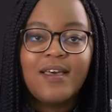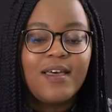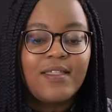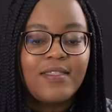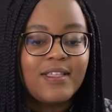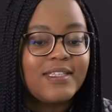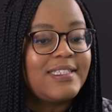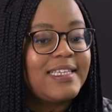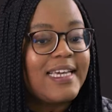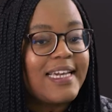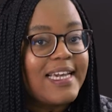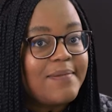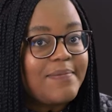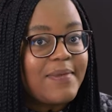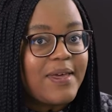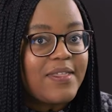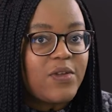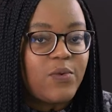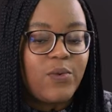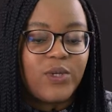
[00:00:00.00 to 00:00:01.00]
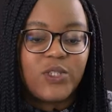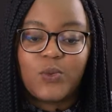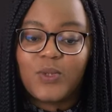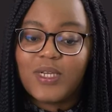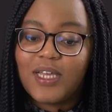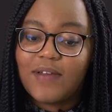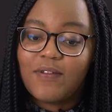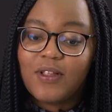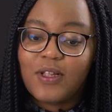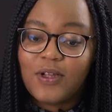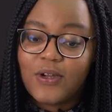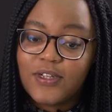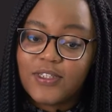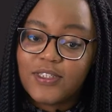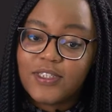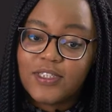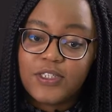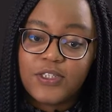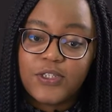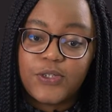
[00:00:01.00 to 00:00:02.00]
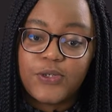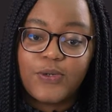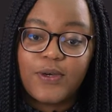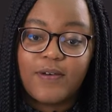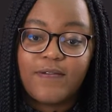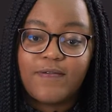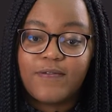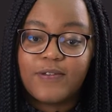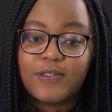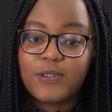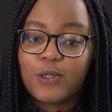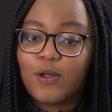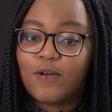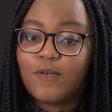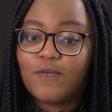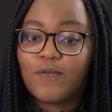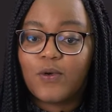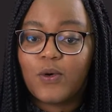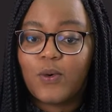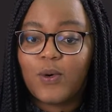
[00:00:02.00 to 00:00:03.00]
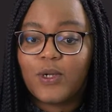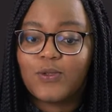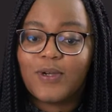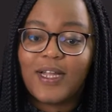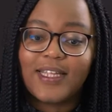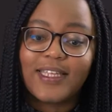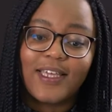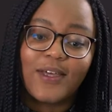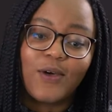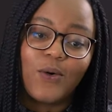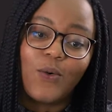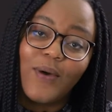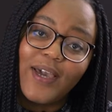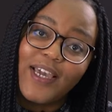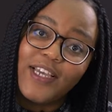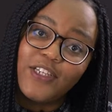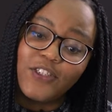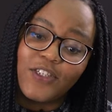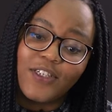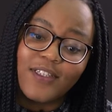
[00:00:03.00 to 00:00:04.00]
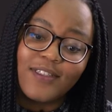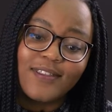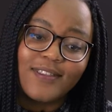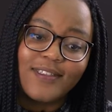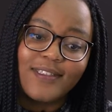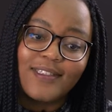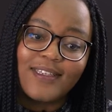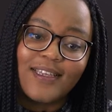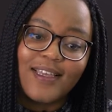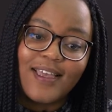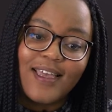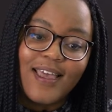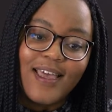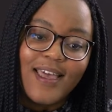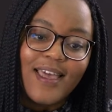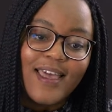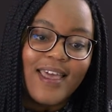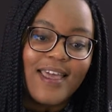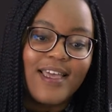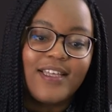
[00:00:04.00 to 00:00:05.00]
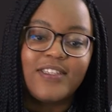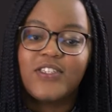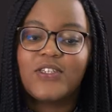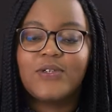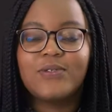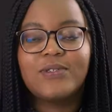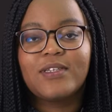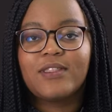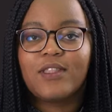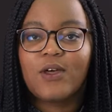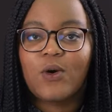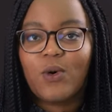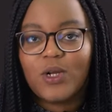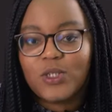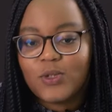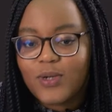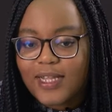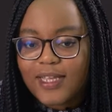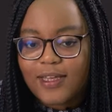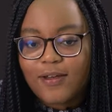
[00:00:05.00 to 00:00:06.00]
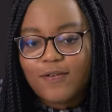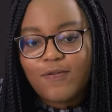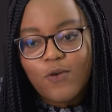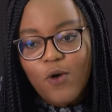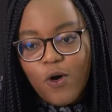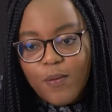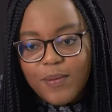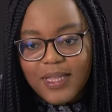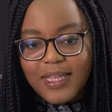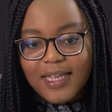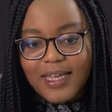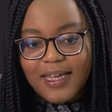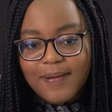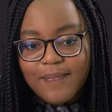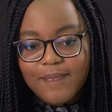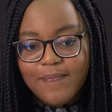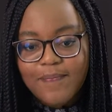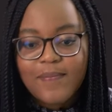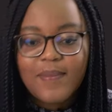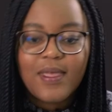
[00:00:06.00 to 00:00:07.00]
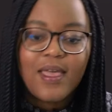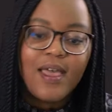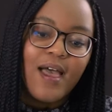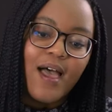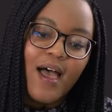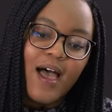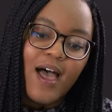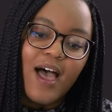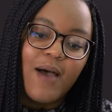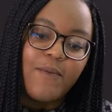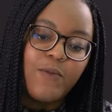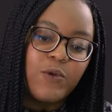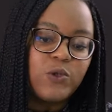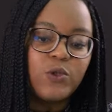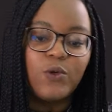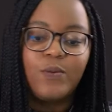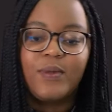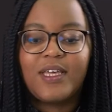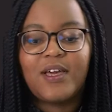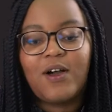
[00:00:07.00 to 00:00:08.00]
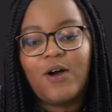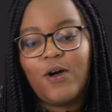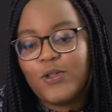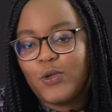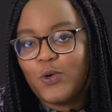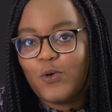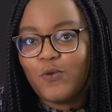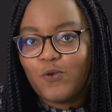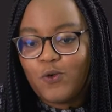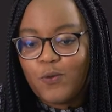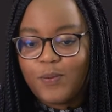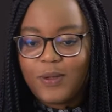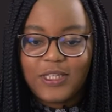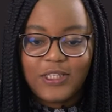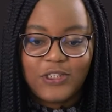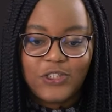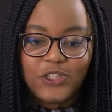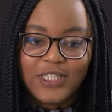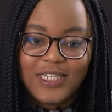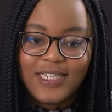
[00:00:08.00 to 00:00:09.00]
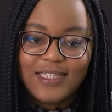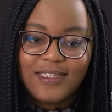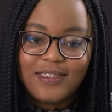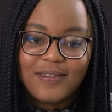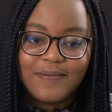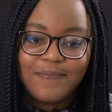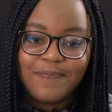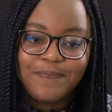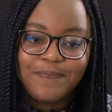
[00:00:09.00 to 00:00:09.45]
The second method which we have learned to solve quadratic equations is using the quadratic formula, which will be on your formula sheet.